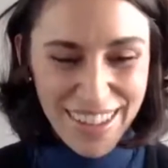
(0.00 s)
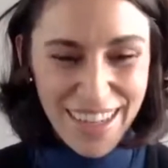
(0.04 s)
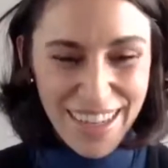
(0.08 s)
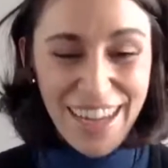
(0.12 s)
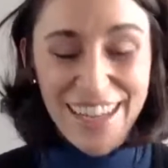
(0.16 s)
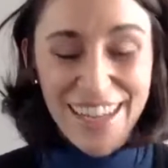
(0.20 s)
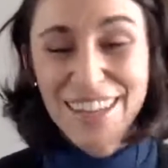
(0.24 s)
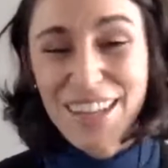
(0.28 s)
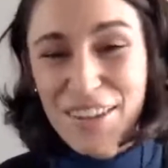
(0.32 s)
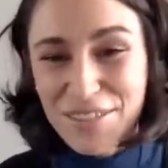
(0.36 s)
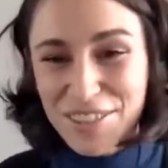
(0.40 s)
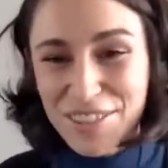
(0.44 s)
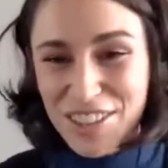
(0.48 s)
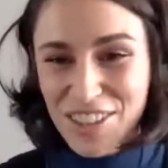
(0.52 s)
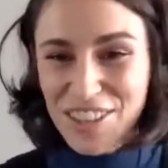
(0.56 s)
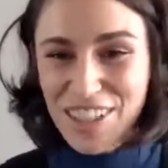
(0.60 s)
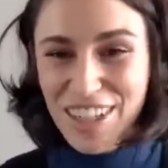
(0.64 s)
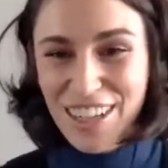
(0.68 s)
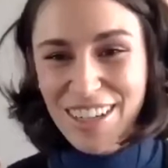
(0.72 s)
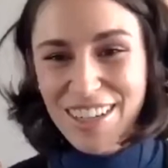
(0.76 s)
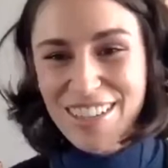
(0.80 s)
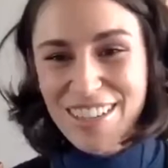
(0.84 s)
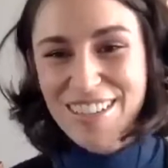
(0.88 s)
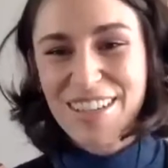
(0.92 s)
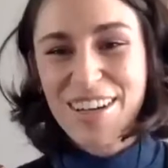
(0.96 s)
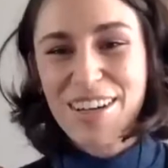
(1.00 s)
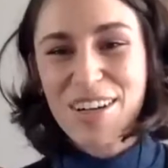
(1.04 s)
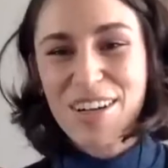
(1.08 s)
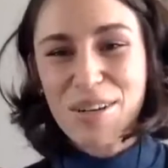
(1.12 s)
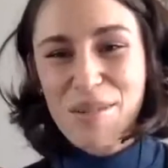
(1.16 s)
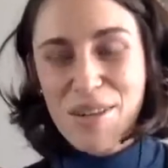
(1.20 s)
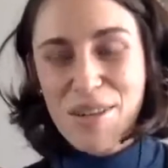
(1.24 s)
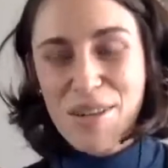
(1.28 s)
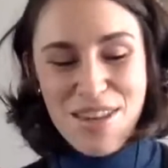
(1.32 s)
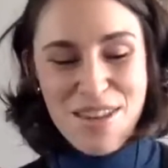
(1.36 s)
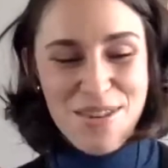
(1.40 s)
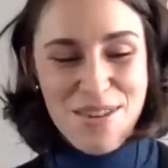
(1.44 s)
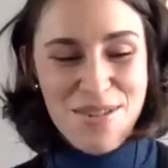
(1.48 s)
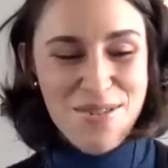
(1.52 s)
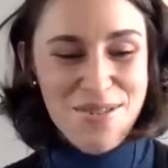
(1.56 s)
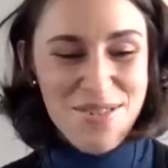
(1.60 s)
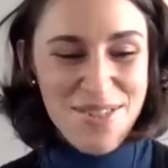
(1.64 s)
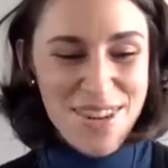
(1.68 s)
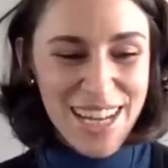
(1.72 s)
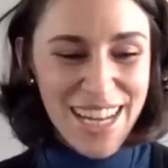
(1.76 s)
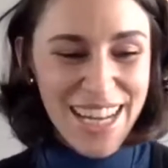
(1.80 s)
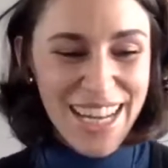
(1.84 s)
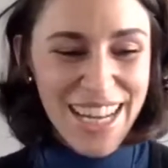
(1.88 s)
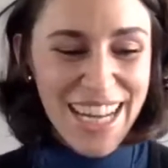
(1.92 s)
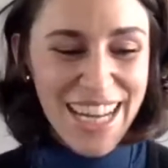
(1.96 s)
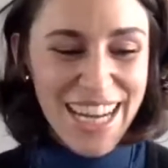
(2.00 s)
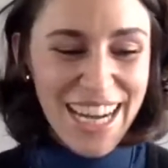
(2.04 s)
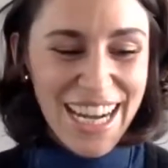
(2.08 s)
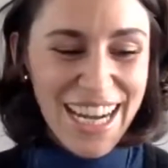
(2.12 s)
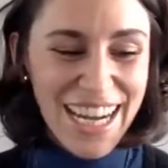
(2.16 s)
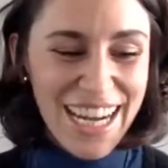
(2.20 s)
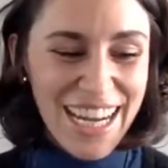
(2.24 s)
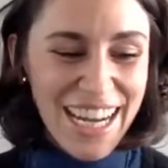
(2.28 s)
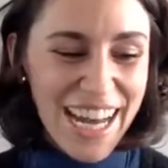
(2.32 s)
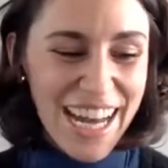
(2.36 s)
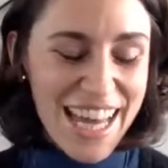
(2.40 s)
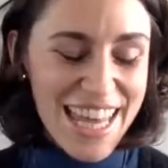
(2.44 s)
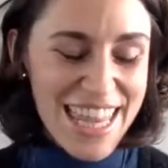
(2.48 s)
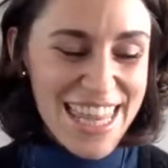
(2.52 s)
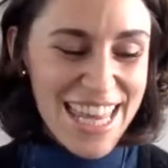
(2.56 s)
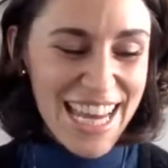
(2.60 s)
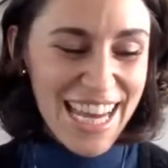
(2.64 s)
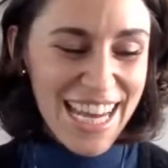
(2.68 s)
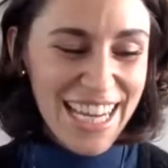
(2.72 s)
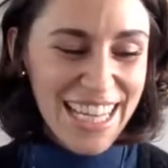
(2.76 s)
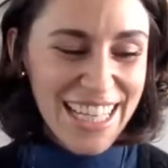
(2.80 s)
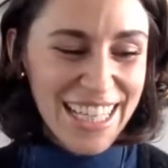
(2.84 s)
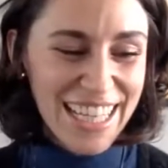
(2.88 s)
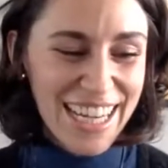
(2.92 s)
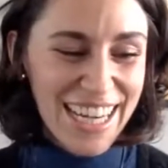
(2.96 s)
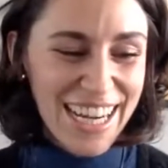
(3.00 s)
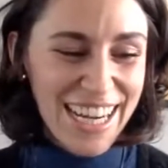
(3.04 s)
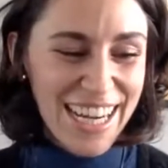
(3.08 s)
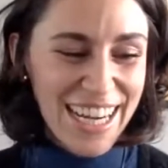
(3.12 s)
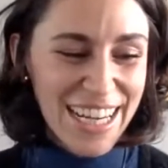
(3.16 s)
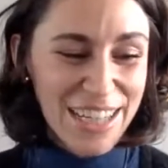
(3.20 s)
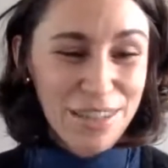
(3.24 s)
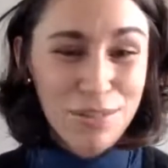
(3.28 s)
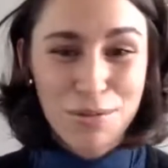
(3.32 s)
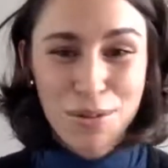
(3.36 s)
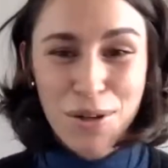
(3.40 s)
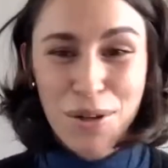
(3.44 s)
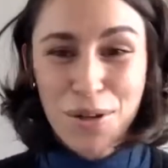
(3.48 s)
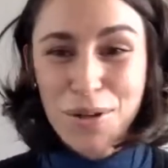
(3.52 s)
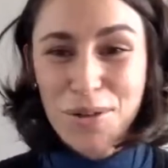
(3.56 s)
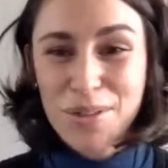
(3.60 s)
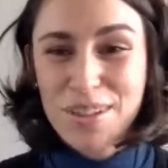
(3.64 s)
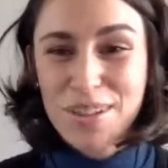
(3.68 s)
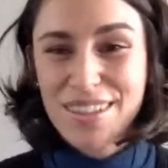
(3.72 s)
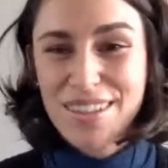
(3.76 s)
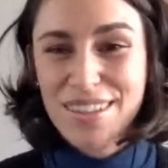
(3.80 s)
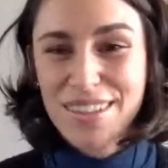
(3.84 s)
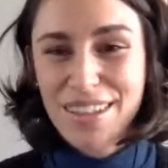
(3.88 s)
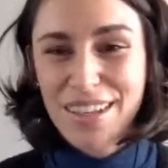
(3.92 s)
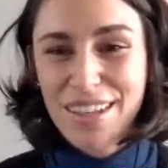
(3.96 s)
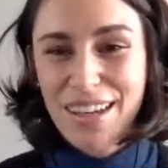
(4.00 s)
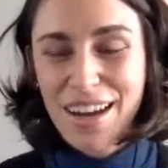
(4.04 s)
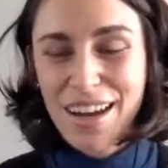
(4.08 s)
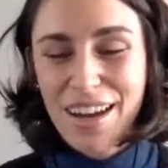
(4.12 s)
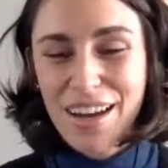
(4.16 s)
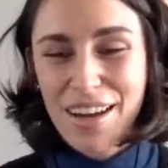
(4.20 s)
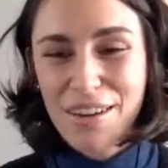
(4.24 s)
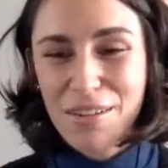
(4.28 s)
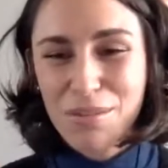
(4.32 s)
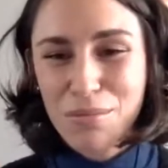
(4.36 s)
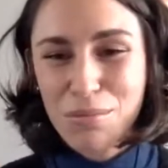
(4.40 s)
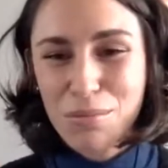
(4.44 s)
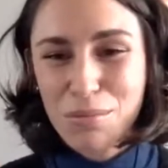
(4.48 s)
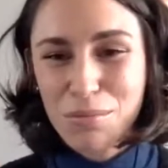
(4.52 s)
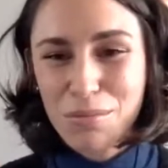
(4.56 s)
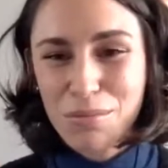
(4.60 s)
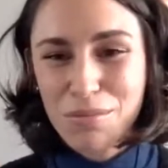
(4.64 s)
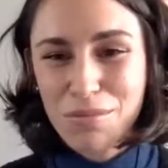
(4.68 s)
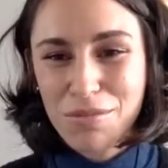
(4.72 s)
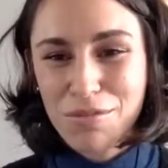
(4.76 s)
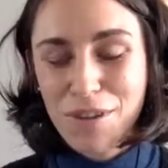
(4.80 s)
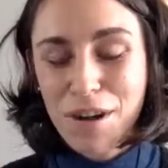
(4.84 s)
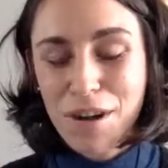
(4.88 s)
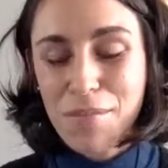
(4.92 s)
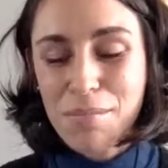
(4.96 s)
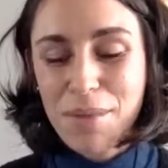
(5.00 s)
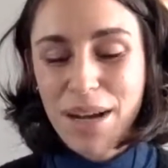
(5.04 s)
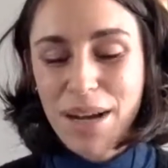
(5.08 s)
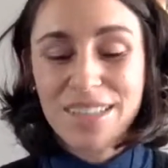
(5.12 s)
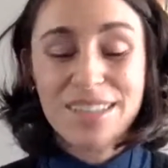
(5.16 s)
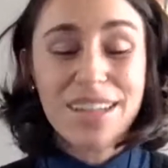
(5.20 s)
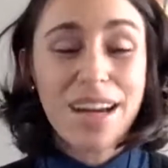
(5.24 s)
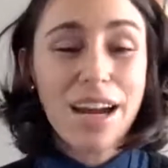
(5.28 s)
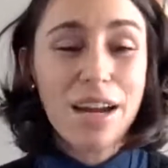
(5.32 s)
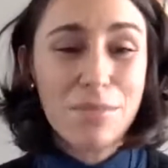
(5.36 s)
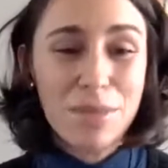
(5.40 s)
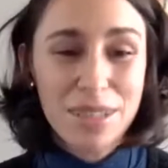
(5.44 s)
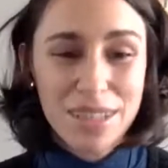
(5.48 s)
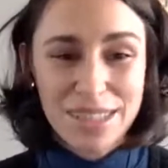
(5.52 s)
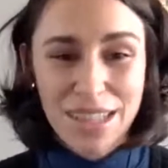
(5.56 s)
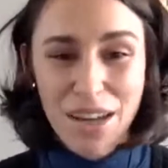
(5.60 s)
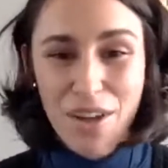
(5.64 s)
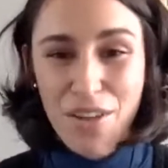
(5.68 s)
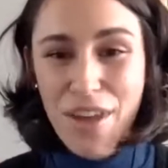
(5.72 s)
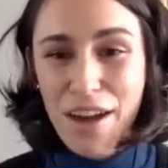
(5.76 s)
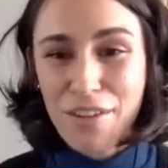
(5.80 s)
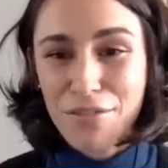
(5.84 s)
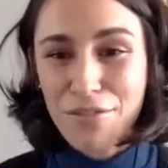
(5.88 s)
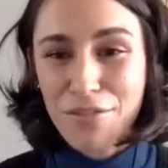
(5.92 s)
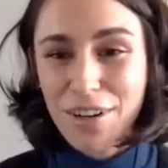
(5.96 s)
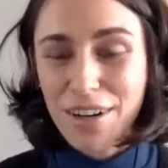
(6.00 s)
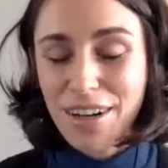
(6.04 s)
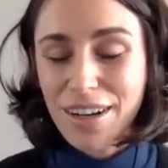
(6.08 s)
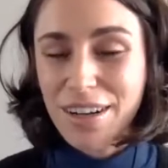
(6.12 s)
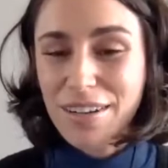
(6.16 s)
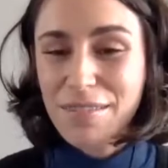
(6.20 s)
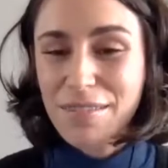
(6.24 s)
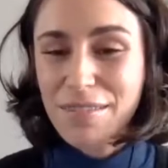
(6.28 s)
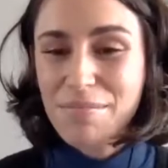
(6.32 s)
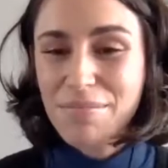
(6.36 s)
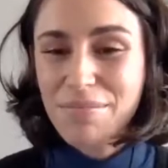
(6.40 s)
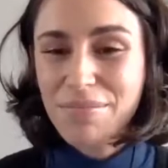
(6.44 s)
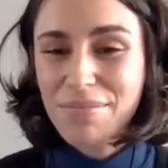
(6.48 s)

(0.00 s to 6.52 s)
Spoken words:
I'd love to share a song with you that I wrote from my time in South Africa.